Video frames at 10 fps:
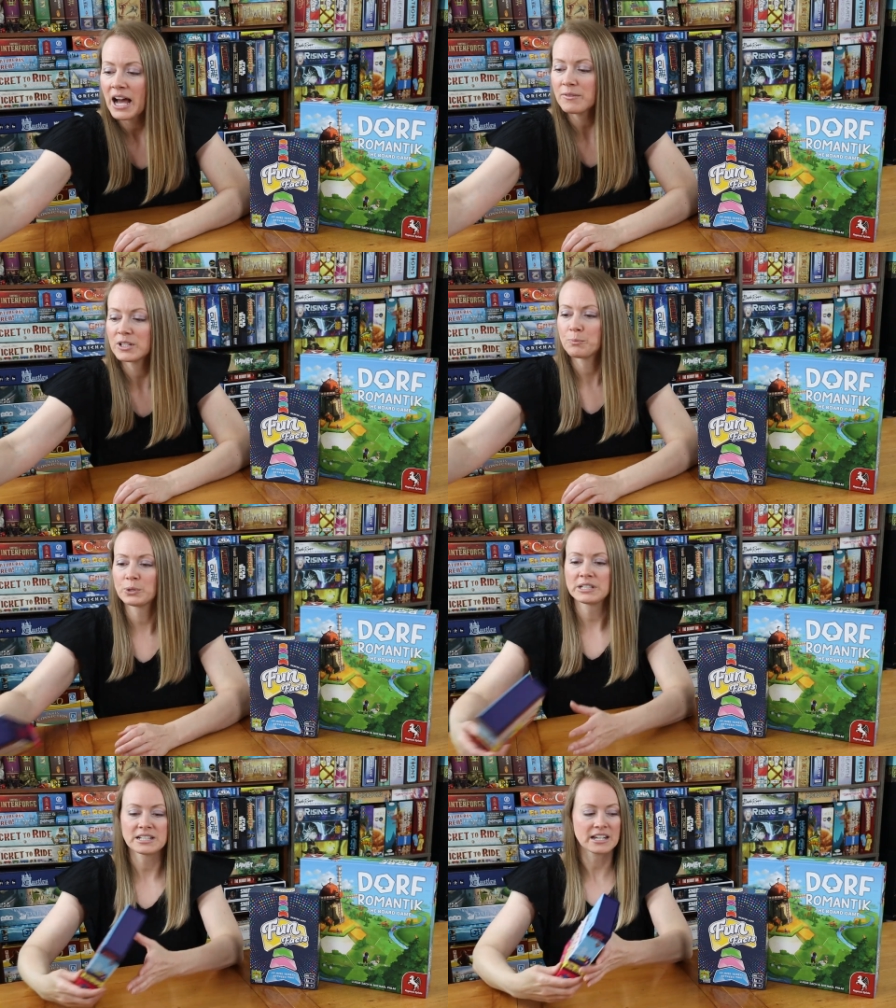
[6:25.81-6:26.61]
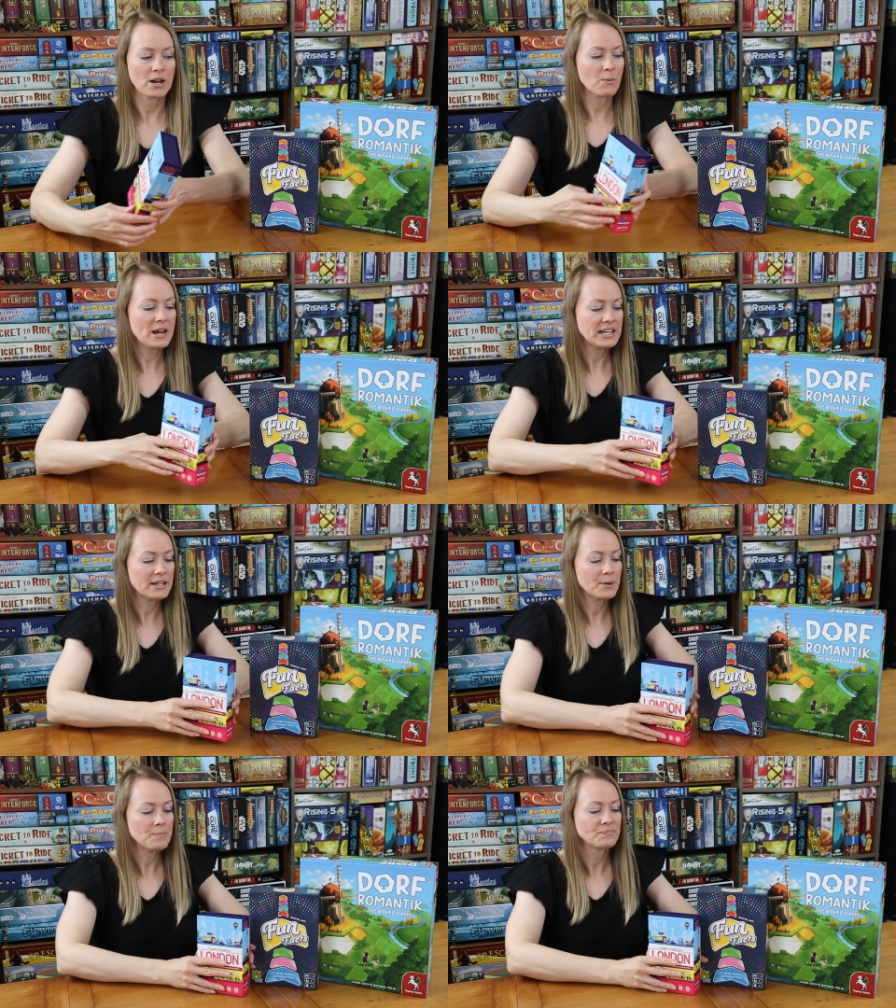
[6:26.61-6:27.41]
I'm going to put this guy right
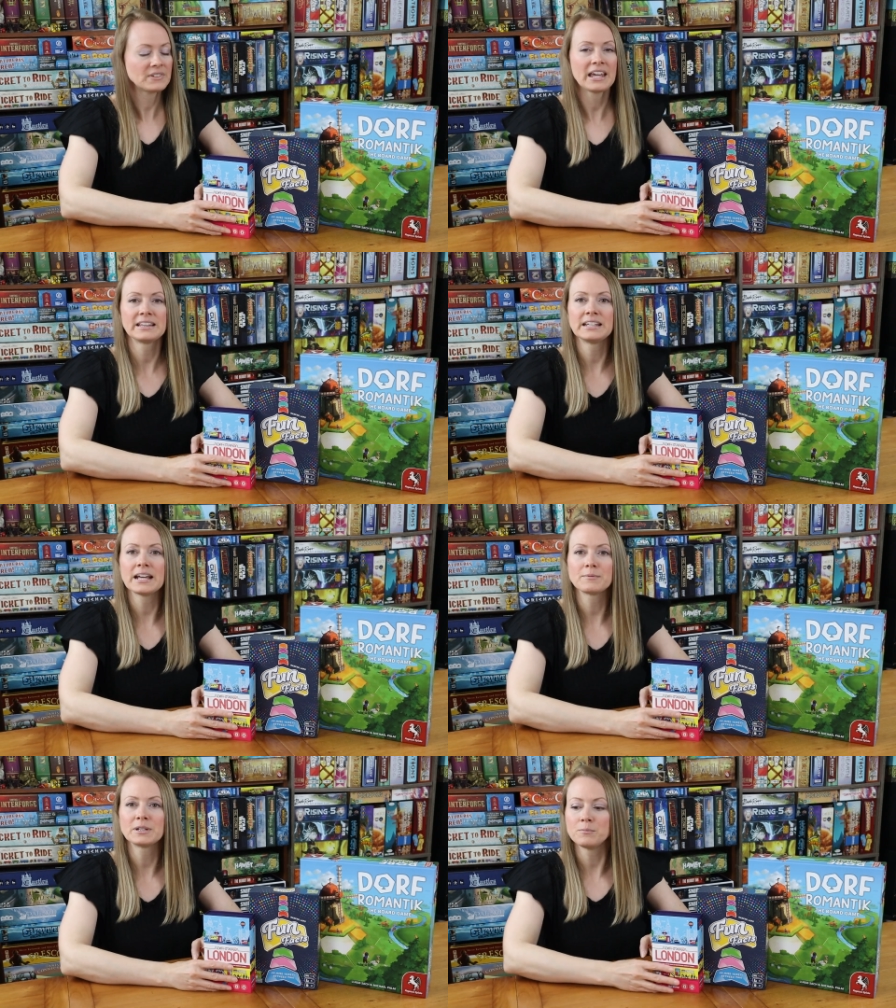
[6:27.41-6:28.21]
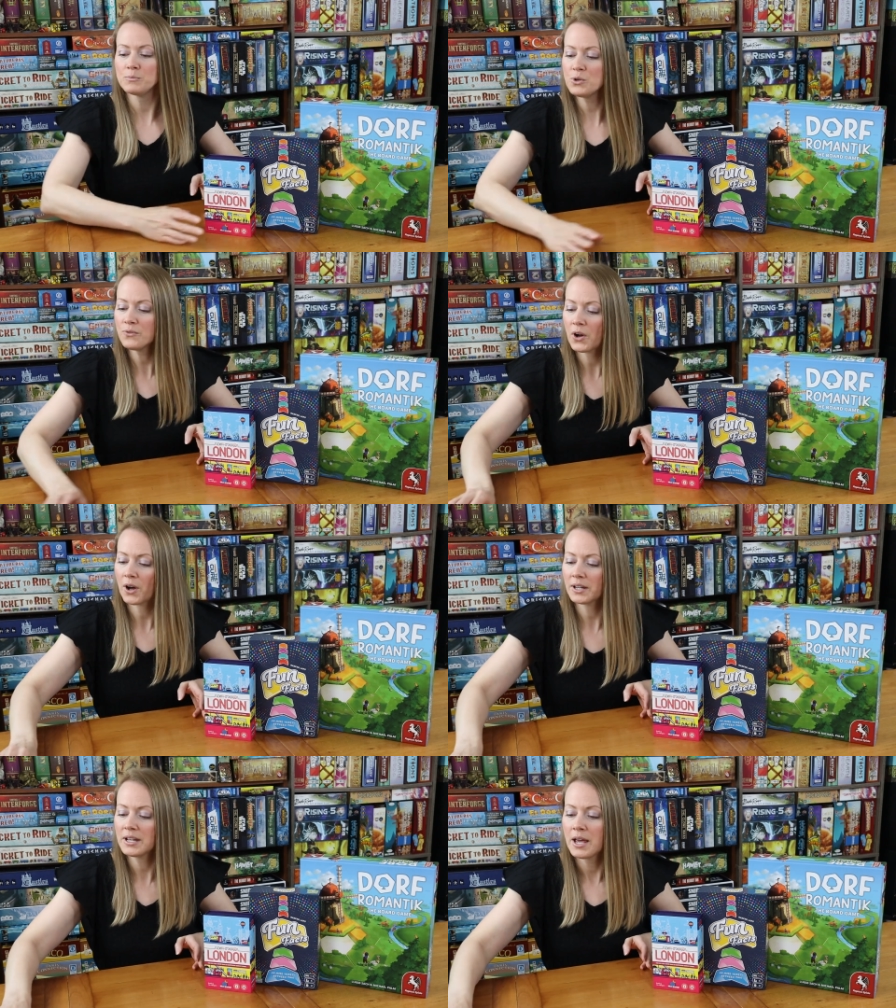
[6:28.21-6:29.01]
here, and then I'm going to move
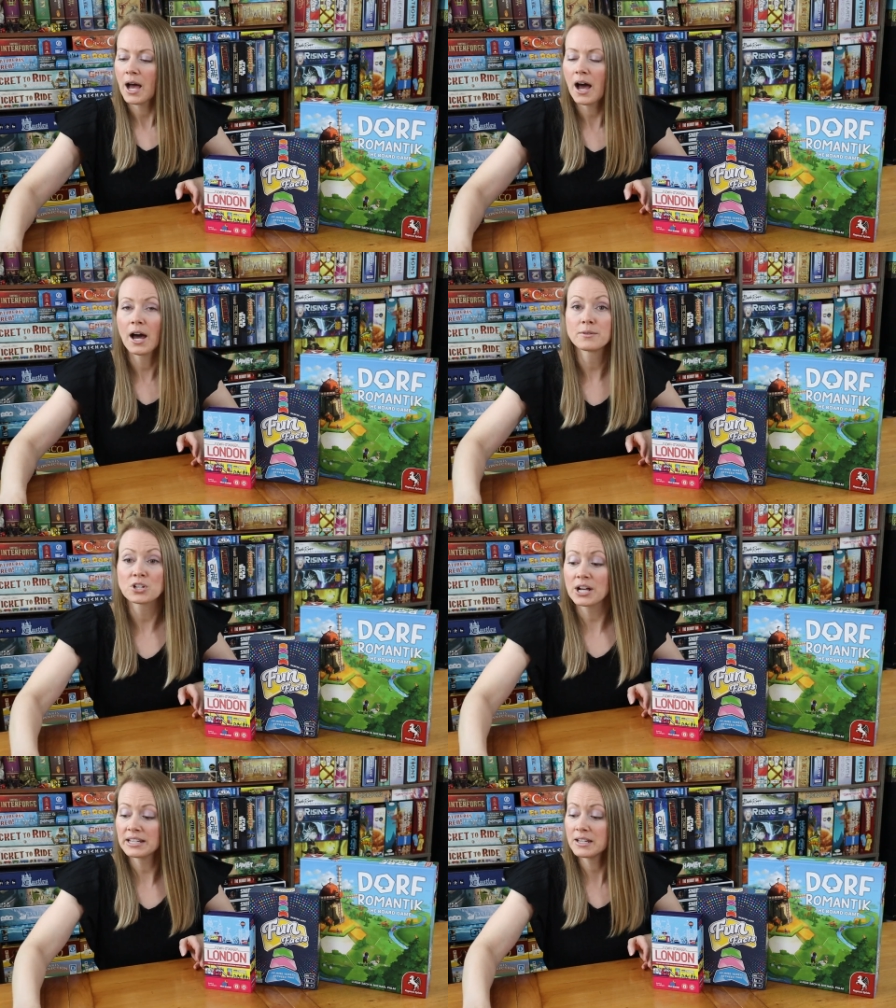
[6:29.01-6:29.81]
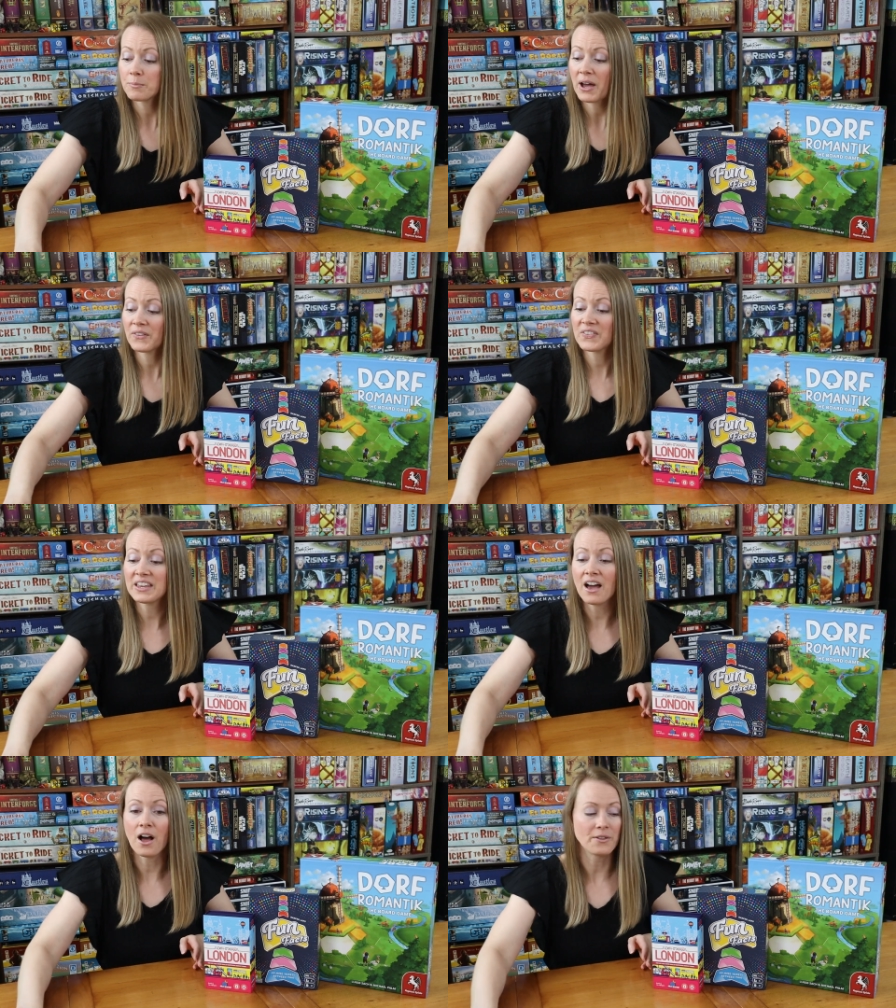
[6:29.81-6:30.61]
on uh, talking about
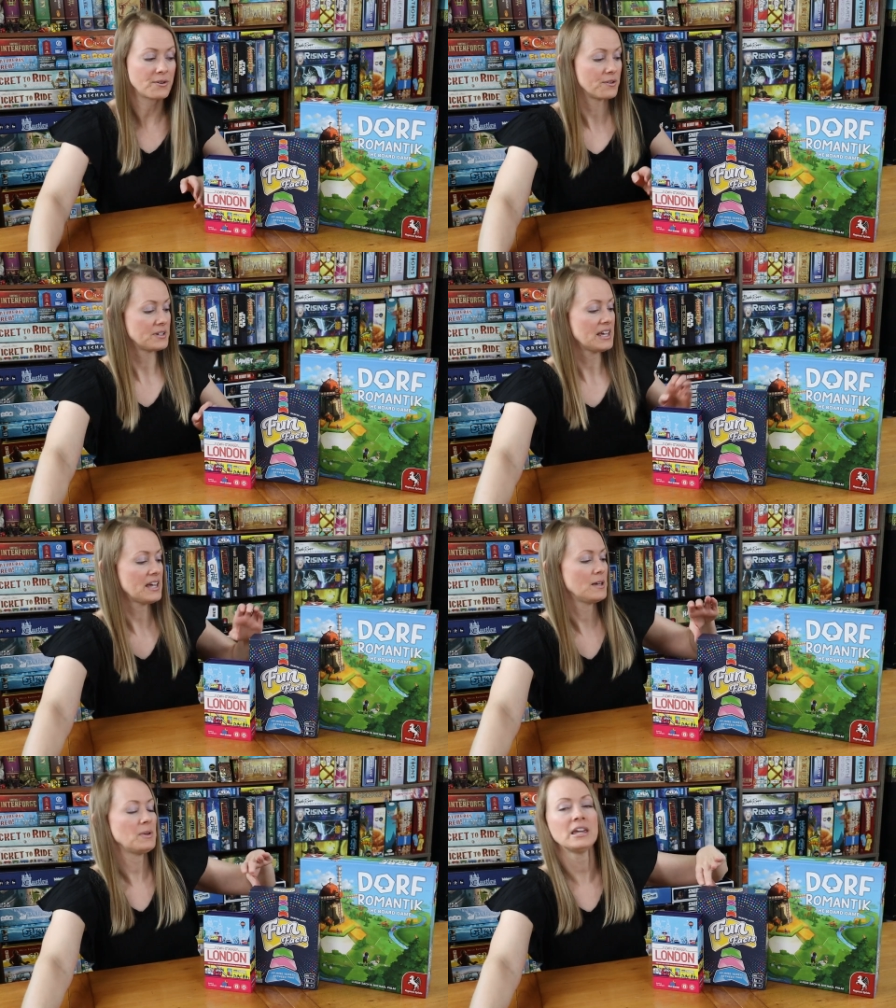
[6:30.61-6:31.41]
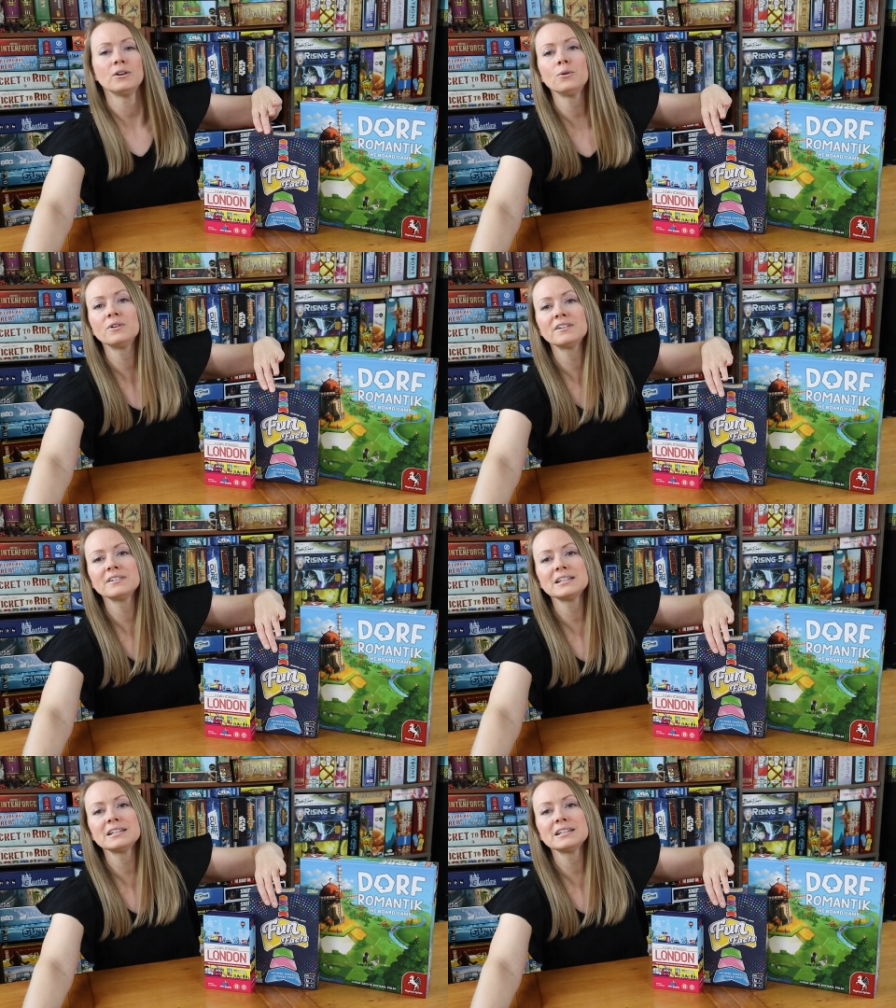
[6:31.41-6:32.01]
the other game in order.